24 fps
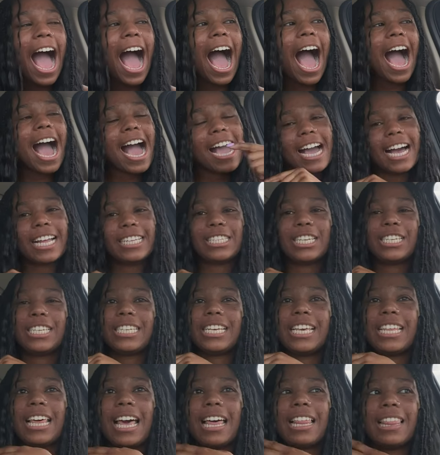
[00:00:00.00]
I got to
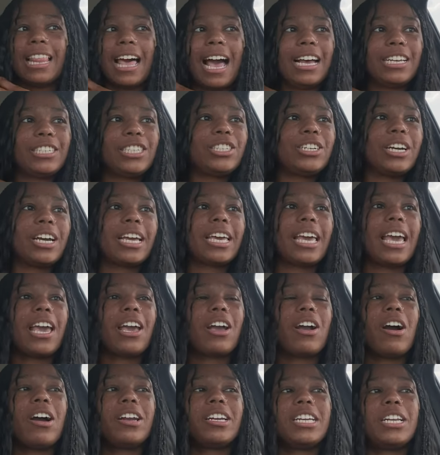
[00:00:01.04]
see that last year at
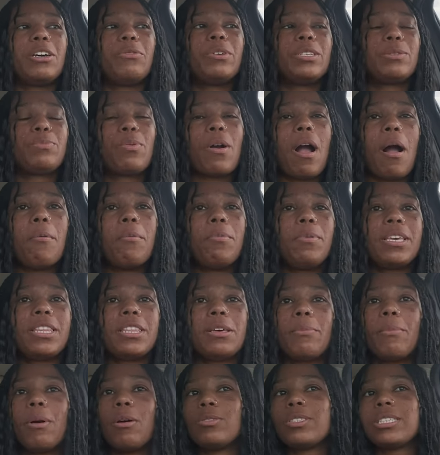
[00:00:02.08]
KCON, and it was probably
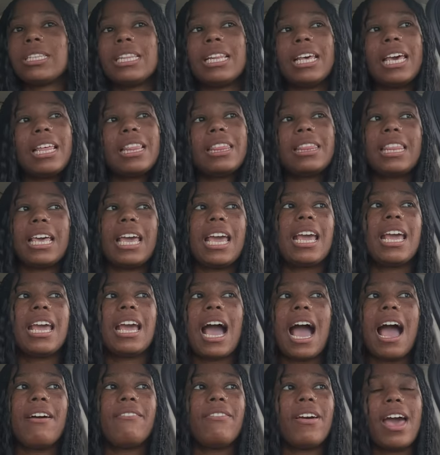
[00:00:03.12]
the most lit thing
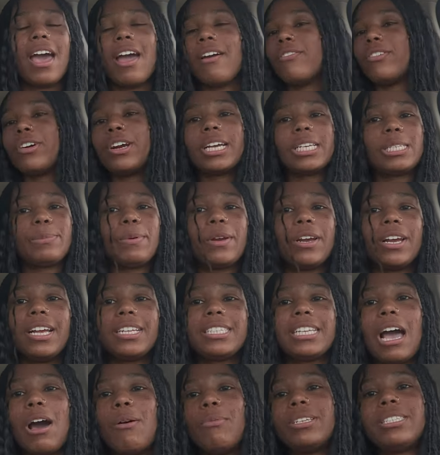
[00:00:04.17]
I've ever
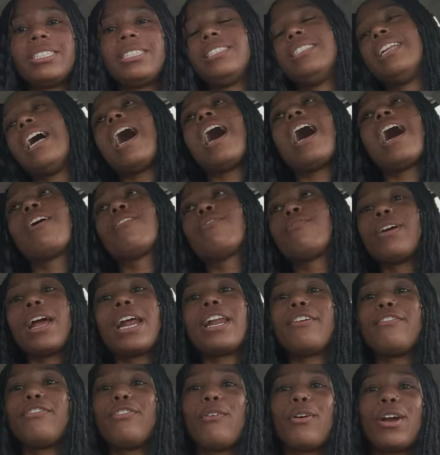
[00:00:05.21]
experienced. I was not
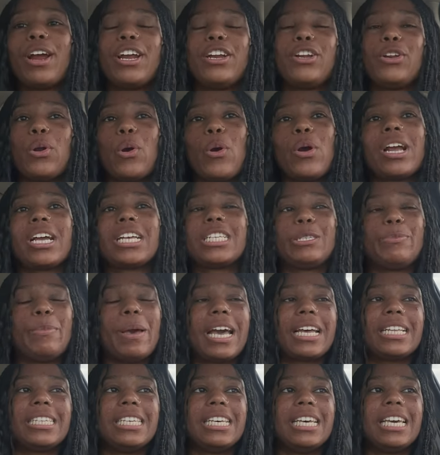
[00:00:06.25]
ready for it, nor
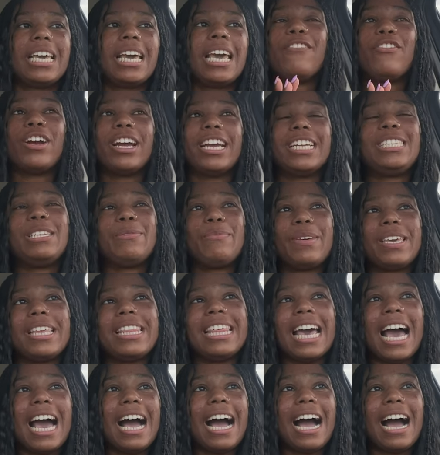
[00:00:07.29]
expecting for it to be
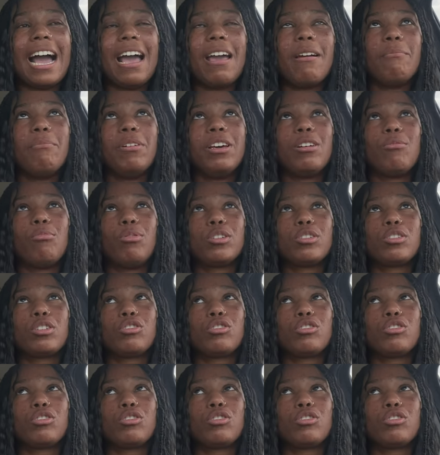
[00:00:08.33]
that hype, but it was